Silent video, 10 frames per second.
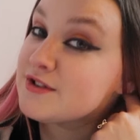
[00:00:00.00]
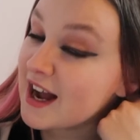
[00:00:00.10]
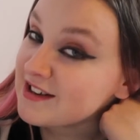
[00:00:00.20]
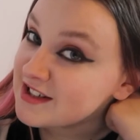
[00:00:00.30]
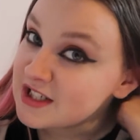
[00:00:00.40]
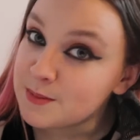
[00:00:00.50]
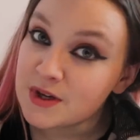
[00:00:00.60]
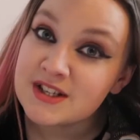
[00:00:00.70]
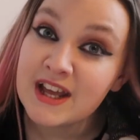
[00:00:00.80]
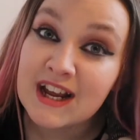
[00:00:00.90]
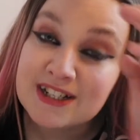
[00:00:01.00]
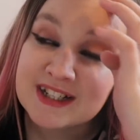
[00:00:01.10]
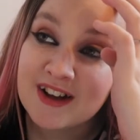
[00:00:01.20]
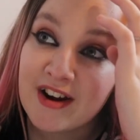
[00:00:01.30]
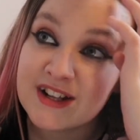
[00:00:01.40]
actors because they had to
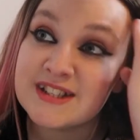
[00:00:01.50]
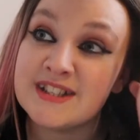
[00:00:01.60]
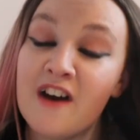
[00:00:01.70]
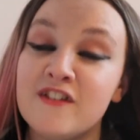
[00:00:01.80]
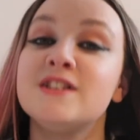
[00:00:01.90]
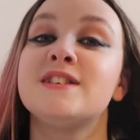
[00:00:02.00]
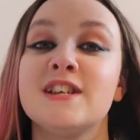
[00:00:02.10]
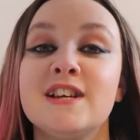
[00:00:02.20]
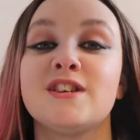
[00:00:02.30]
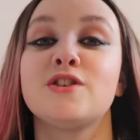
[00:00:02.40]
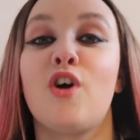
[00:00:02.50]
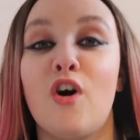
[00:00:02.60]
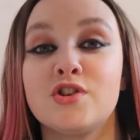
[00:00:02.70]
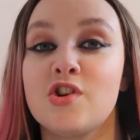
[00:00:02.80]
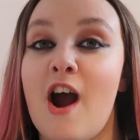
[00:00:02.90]
sign a 7-season
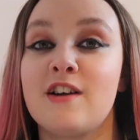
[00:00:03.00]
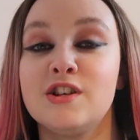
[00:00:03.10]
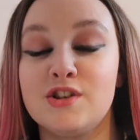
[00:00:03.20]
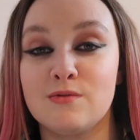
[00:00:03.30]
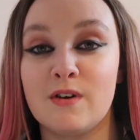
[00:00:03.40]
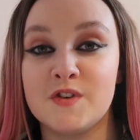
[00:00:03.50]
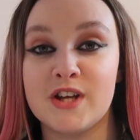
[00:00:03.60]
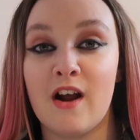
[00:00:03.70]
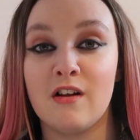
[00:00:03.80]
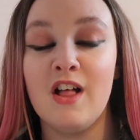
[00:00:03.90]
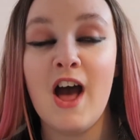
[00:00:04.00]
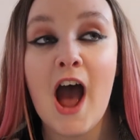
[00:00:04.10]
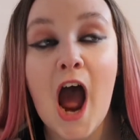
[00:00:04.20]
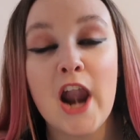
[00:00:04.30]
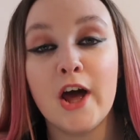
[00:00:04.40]
contract to do Riverdale,
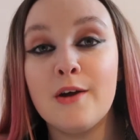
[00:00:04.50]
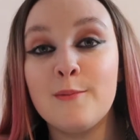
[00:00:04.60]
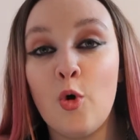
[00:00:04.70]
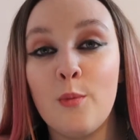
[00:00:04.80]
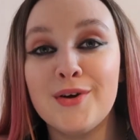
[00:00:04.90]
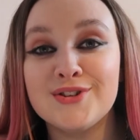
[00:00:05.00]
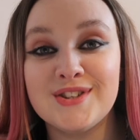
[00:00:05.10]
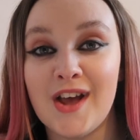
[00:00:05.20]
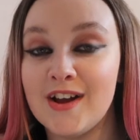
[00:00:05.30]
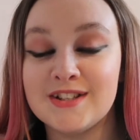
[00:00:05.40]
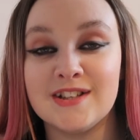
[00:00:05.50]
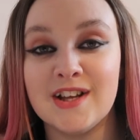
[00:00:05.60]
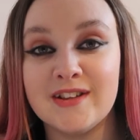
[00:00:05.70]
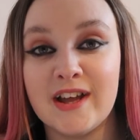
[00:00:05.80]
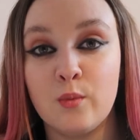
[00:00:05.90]
and I'm almost certain
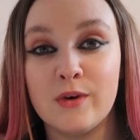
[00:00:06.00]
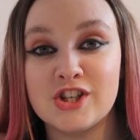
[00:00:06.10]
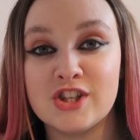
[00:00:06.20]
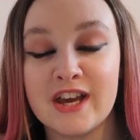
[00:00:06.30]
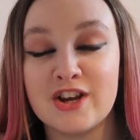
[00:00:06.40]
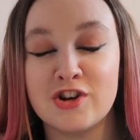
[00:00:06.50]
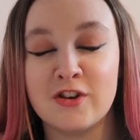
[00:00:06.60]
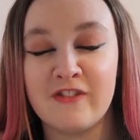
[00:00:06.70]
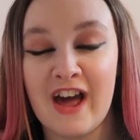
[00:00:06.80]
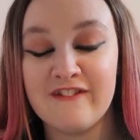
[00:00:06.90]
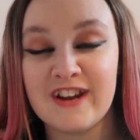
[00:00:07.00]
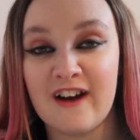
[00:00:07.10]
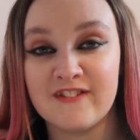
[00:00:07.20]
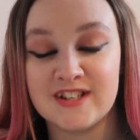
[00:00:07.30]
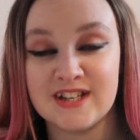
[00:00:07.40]
that they wish they could have left
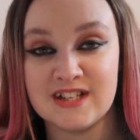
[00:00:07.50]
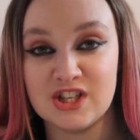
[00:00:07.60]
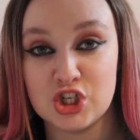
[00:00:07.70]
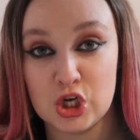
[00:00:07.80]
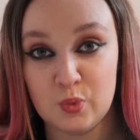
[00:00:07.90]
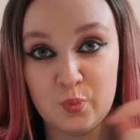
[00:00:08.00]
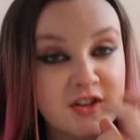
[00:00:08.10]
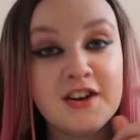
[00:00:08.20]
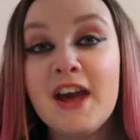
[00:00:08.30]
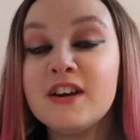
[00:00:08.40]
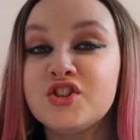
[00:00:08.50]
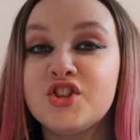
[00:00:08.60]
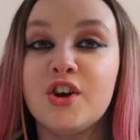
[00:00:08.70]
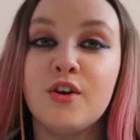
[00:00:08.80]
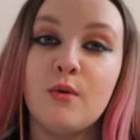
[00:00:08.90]
after season 2. The next
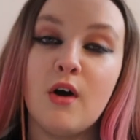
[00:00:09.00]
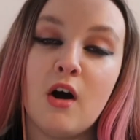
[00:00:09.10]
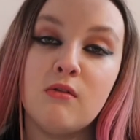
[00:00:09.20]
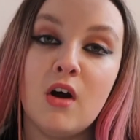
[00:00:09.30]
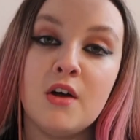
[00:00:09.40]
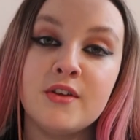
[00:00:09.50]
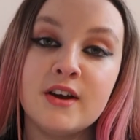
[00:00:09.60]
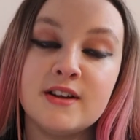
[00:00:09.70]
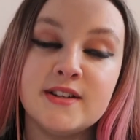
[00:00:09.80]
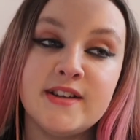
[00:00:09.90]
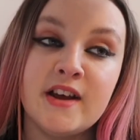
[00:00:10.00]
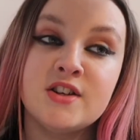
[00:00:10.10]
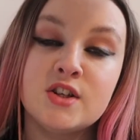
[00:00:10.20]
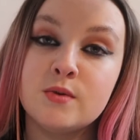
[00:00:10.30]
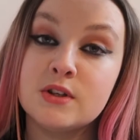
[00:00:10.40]
2 are rather
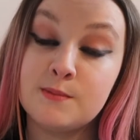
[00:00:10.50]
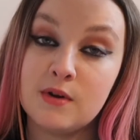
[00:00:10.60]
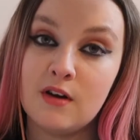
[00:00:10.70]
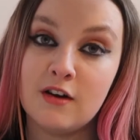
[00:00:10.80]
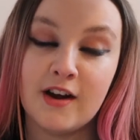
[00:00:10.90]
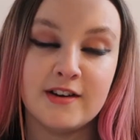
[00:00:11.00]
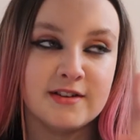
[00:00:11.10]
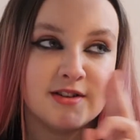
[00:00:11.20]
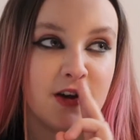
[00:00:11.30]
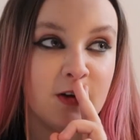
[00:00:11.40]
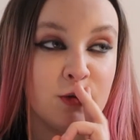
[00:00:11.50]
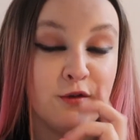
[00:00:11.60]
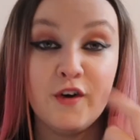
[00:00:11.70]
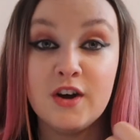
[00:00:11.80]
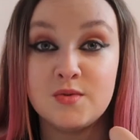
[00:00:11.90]
incestuous plot lines. So the
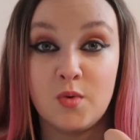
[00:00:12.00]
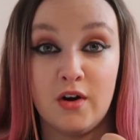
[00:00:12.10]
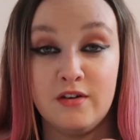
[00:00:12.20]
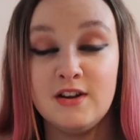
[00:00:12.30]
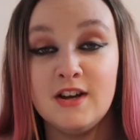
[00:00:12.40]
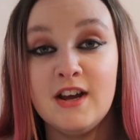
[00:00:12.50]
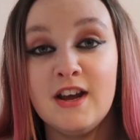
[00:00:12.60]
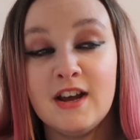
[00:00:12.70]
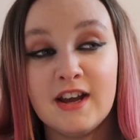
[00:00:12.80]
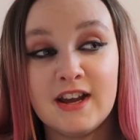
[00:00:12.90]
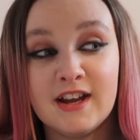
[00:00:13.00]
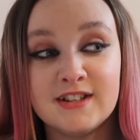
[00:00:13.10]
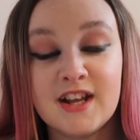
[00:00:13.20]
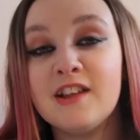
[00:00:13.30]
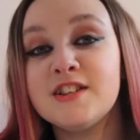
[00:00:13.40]
first one
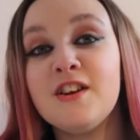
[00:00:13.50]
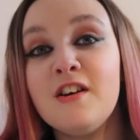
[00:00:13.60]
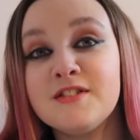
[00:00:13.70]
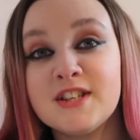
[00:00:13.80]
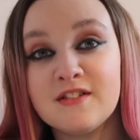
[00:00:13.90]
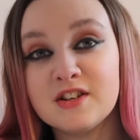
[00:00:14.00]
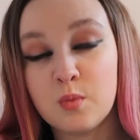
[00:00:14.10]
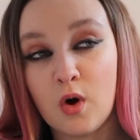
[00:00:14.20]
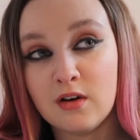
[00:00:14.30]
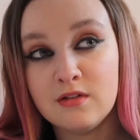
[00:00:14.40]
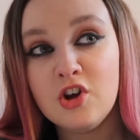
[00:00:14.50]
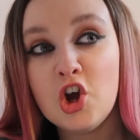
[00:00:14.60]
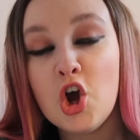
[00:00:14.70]
is at the start of series 1,